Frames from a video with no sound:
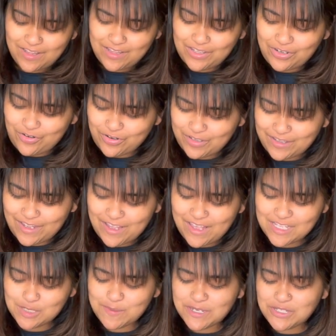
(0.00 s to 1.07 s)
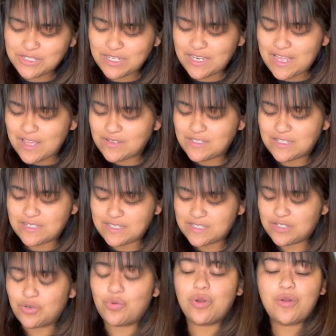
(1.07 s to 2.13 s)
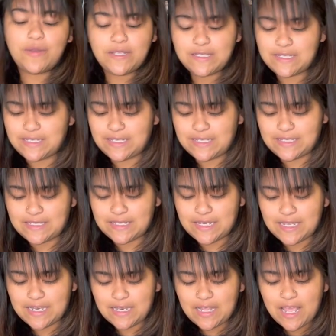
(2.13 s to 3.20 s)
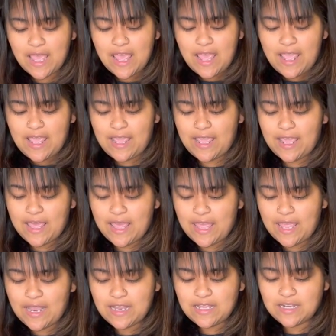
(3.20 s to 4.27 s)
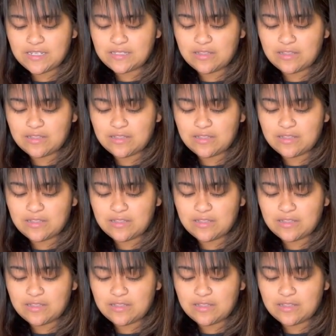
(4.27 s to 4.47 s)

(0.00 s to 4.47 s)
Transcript: literally, especially now since it's a growing season and there's